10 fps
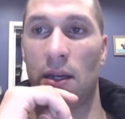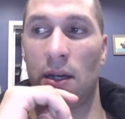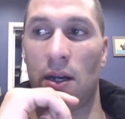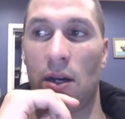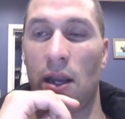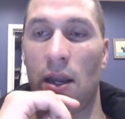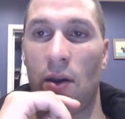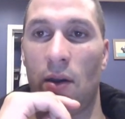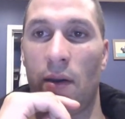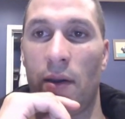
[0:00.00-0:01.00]
where
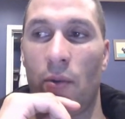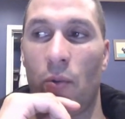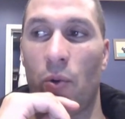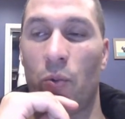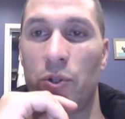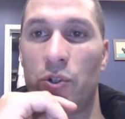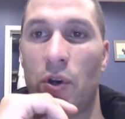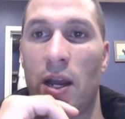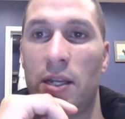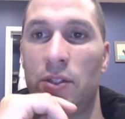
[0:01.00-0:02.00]
we're
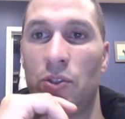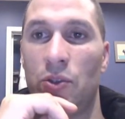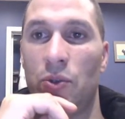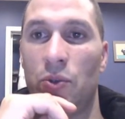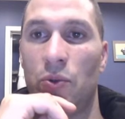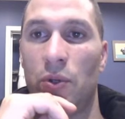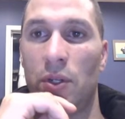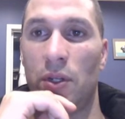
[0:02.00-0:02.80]
trying to